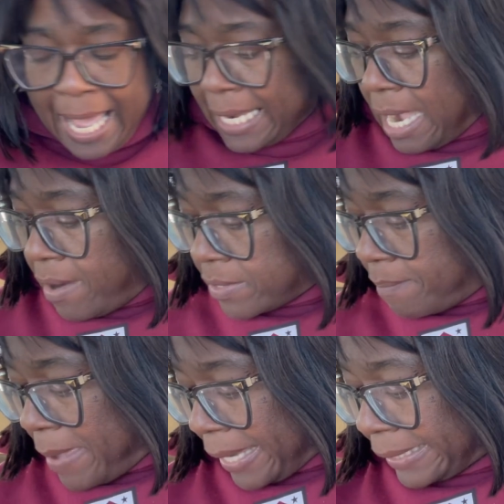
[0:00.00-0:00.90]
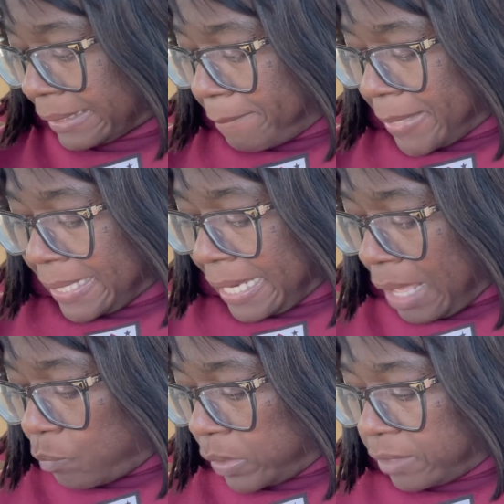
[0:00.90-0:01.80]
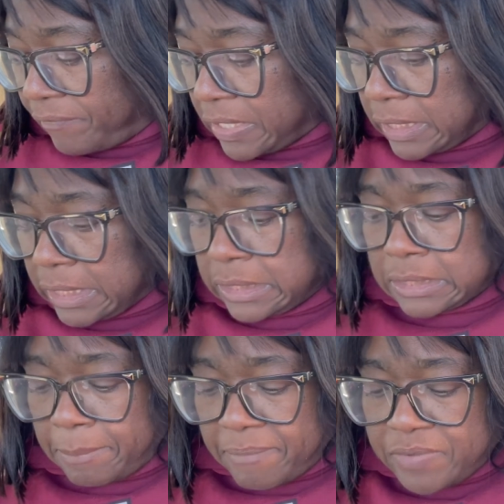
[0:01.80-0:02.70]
I'll call you back in a minute. I wonder if he needs something,